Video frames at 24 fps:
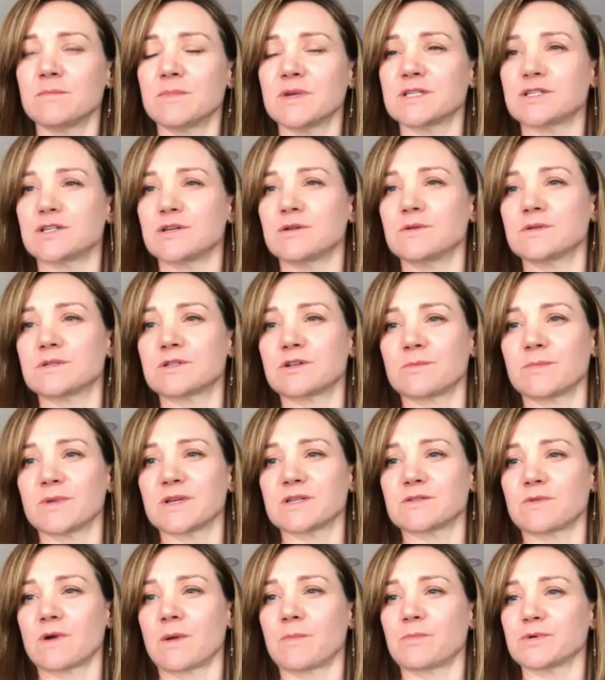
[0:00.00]
misused or
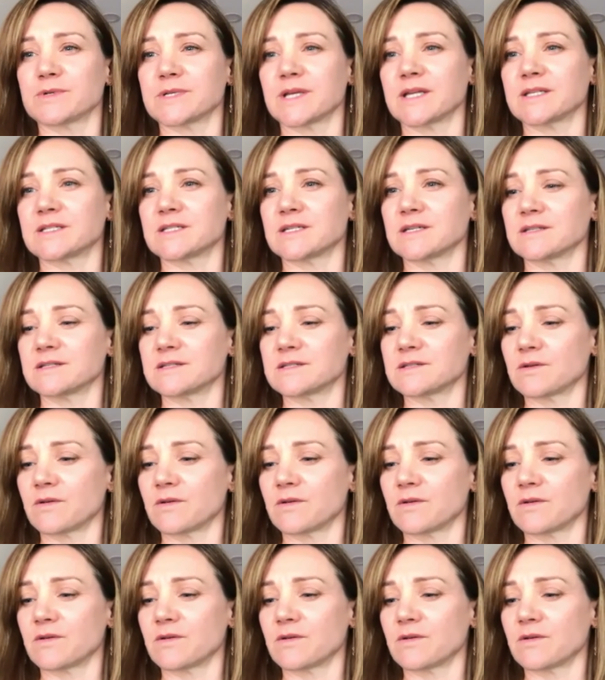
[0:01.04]
misrepresented.